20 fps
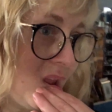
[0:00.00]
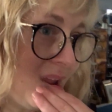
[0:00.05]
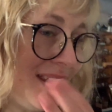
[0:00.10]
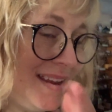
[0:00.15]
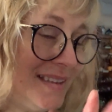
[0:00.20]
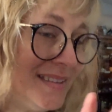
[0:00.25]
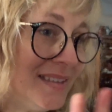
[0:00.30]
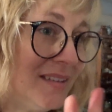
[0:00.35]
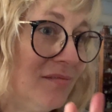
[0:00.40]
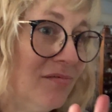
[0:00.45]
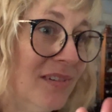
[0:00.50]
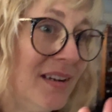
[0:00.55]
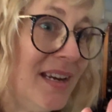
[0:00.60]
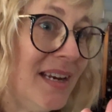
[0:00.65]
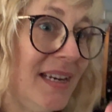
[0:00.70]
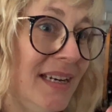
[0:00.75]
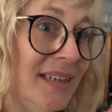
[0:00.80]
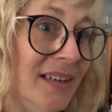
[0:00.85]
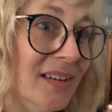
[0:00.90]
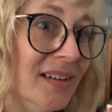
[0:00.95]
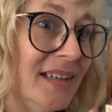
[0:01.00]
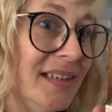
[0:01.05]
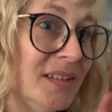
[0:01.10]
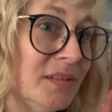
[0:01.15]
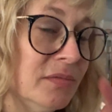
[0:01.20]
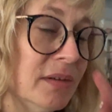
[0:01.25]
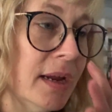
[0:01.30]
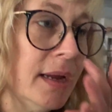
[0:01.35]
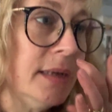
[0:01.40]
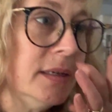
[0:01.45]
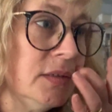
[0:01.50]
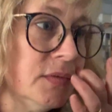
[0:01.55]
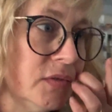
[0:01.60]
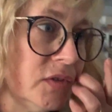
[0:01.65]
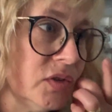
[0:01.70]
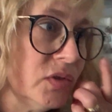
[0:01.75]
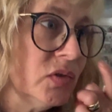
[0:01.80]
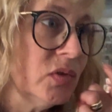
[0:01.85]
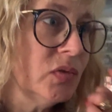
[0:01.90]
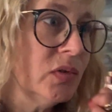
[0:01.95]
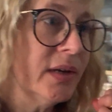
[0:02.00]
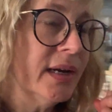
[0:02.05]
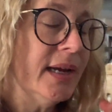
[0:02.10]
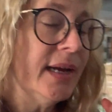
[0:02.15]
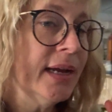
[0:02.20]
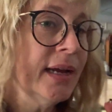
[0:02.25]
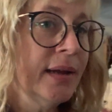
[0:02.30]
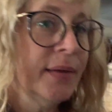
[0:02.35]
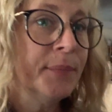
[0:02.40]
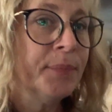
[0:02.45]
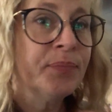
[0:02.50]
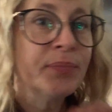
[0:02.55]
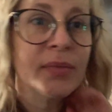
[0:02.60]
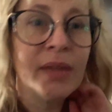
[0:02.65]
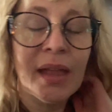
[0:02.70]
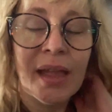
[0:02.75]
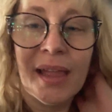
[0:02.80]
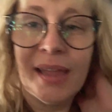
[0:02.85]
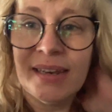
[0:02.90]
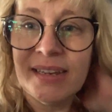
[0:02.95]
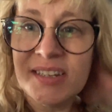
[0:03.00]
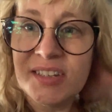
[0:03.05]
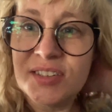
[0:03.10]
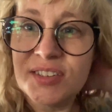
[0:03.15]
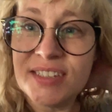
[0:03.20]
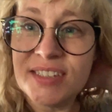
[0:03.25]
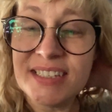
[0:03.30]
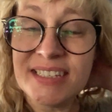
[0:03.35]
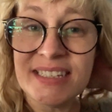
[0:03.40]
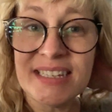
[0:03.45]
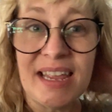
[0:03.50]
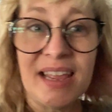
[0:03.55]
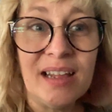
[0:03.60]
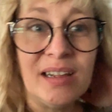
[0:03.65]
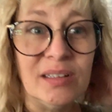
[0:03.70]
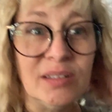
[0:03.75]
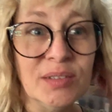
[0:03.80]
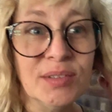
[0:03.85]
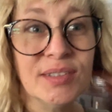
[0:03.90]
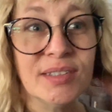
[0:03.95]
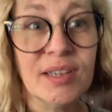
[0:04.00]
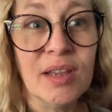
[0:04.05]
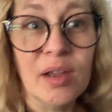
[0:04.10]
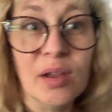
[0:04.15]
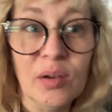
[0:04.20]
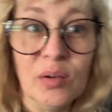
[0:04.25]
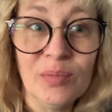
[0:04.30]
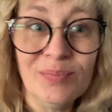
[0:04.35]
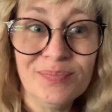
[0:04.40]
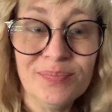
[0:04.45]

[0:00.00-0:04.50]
it's a really nice range of jewellery and it does sell so